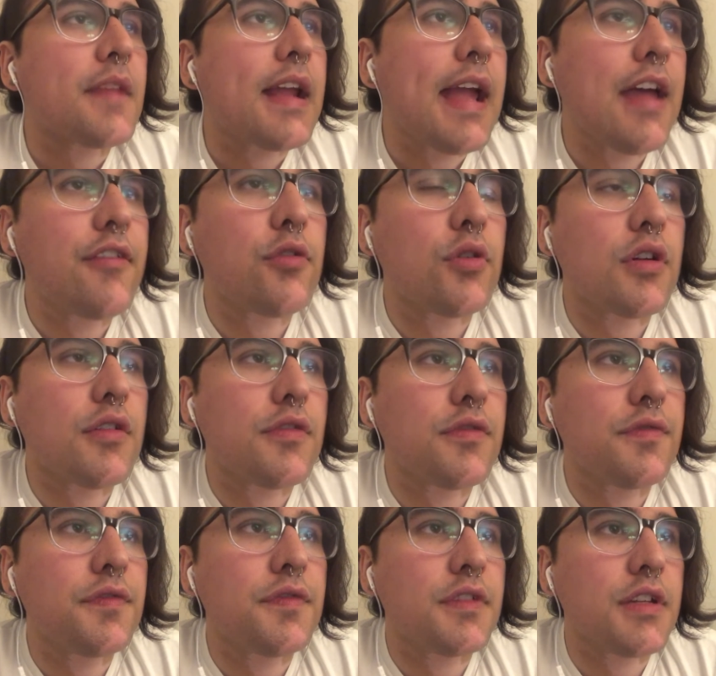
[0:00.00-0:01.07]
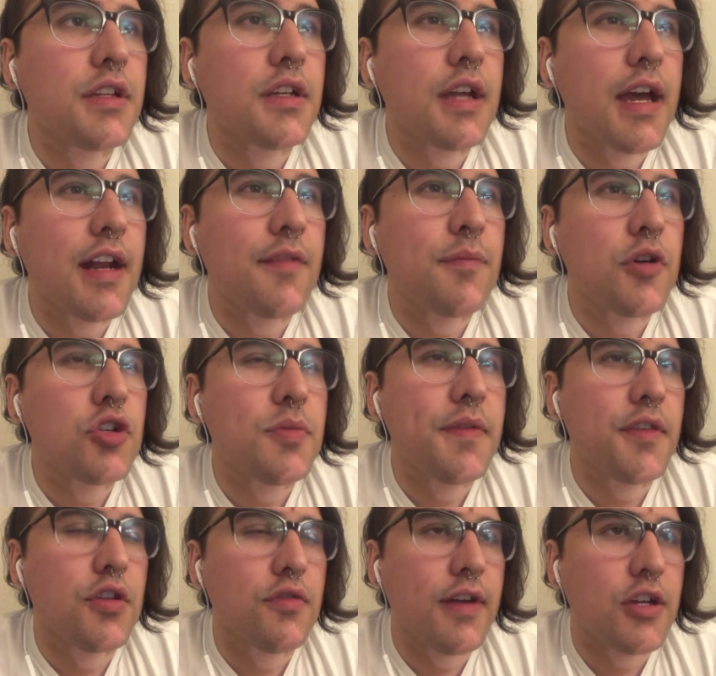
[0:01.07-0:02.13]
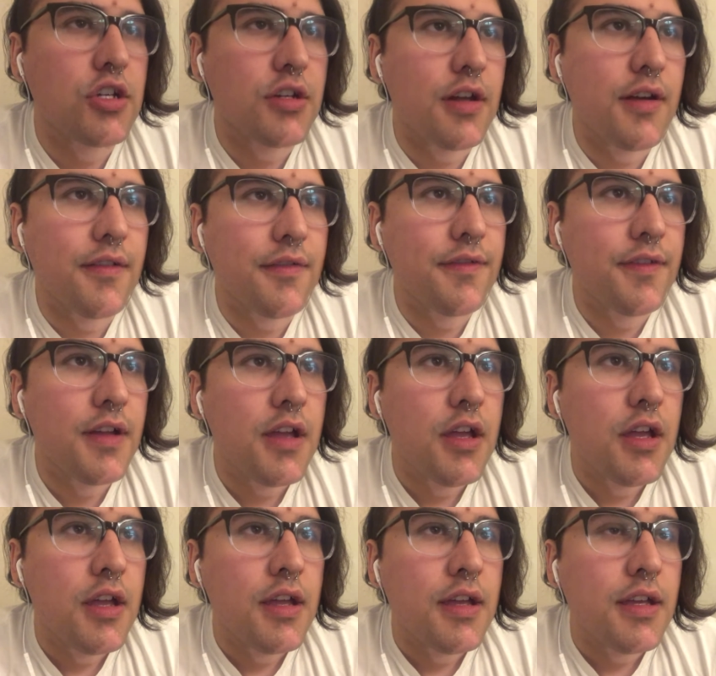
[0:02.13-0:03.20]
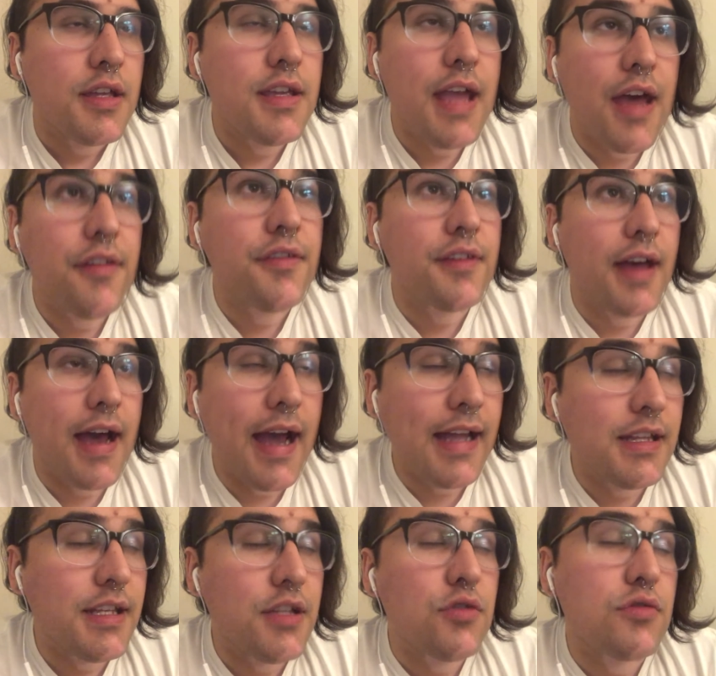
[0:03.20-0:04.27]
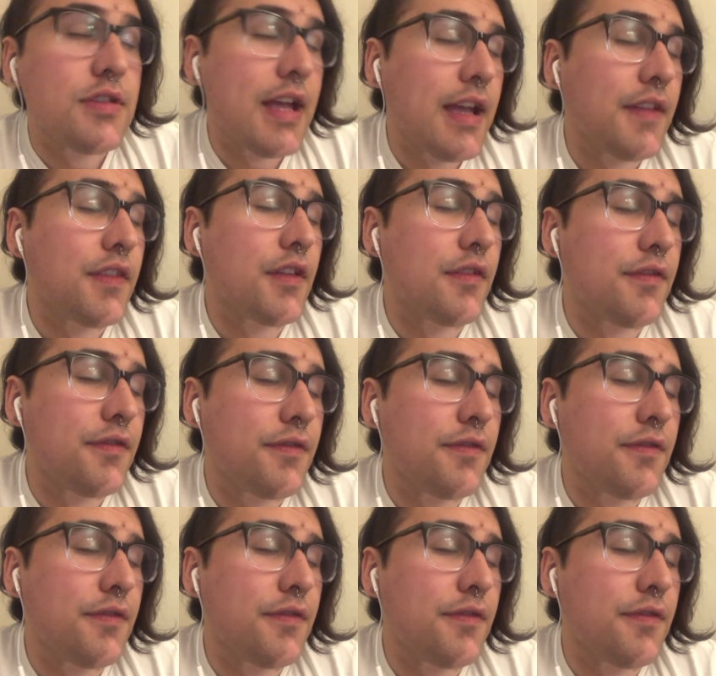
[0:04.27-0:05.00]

has sort of kind of pushed me in the direction of, yes, I need to take the,